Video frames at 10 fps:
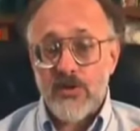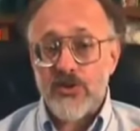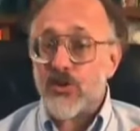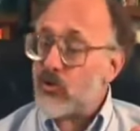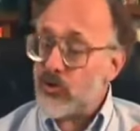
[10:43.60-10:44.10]

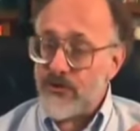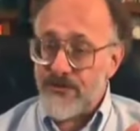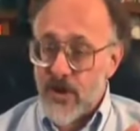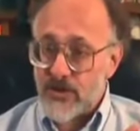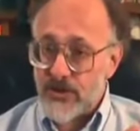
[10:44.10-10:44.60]
social
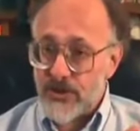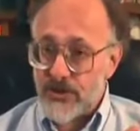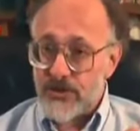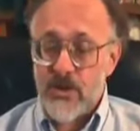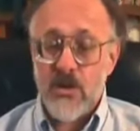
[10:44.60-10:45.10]

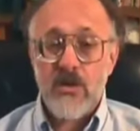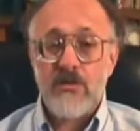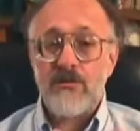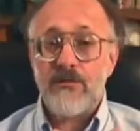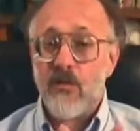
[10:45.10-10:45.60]
functions,
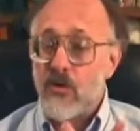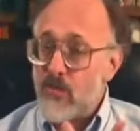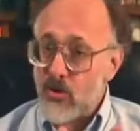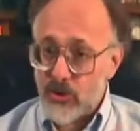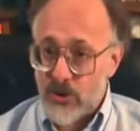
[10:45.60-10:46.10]
for
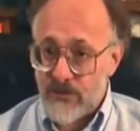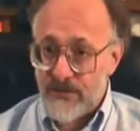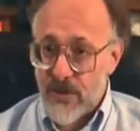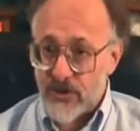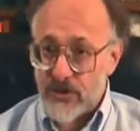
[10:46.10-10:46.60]
emotional
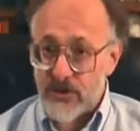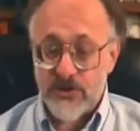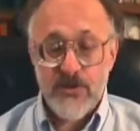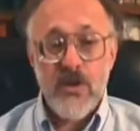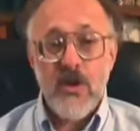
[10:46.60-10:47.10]

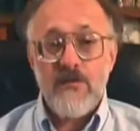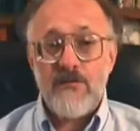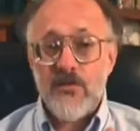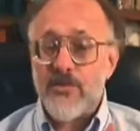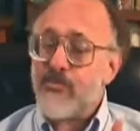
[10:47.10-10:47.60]
functions,
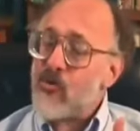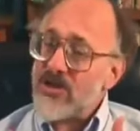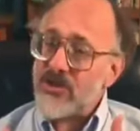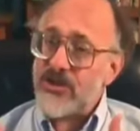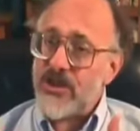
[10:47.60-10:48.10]
for the
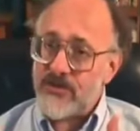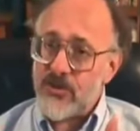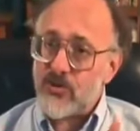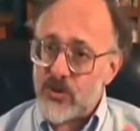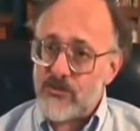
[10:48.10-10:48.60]
processing of
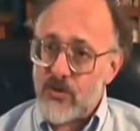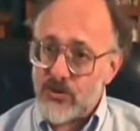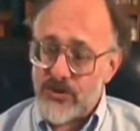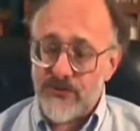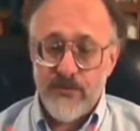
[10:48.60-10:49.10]
social
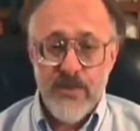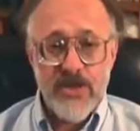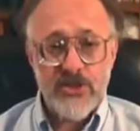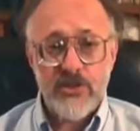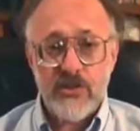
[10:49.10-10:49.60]
emotional
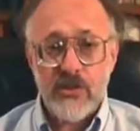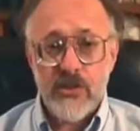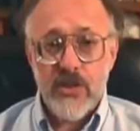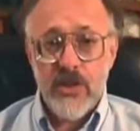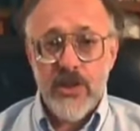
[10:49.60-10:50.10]
information.
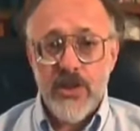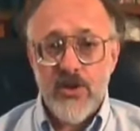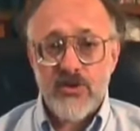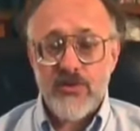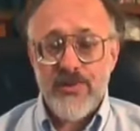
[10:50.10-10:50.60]
It
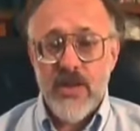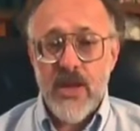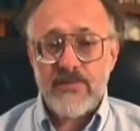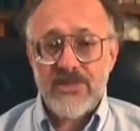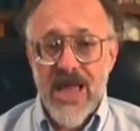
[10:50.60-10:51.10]
also
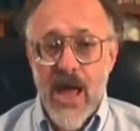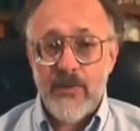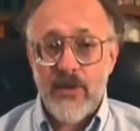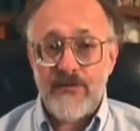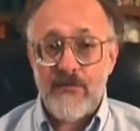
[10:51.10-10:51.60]
becomes
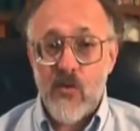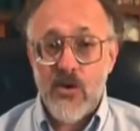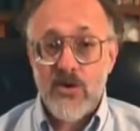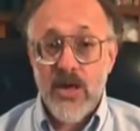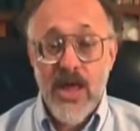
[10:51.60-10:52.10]
dominant
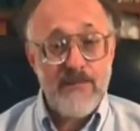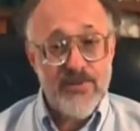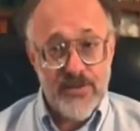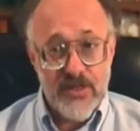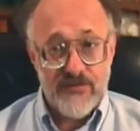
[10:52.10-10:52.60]
for
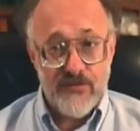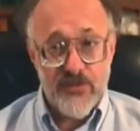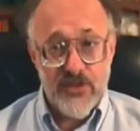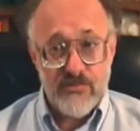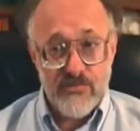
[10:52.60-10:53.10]
empathy,
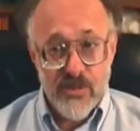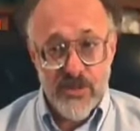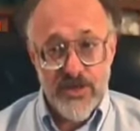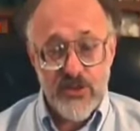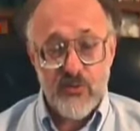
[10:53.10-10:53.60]
for the
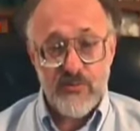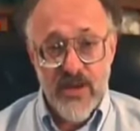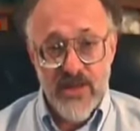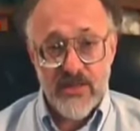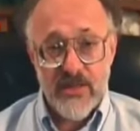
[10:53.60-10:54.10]
ability to
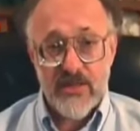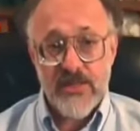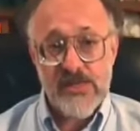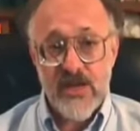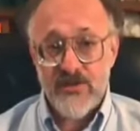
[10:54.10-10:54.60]

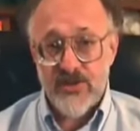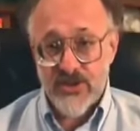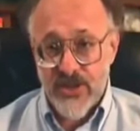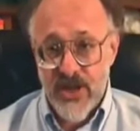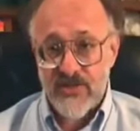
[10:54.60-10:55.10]
empathically
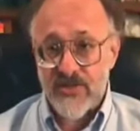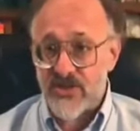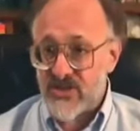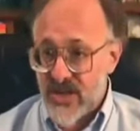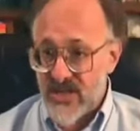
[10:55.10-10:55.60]
understand
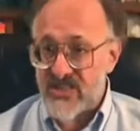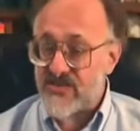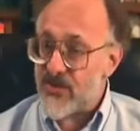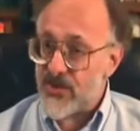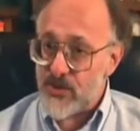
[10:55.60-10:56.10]
the
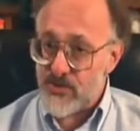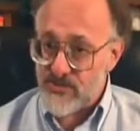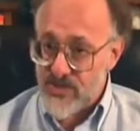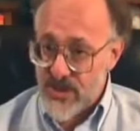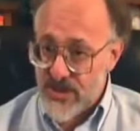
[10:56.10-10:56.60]
states of other
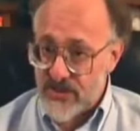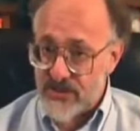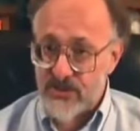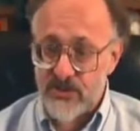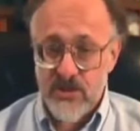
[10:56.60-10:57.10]
human
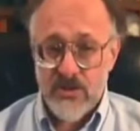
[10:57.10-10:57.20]
beings,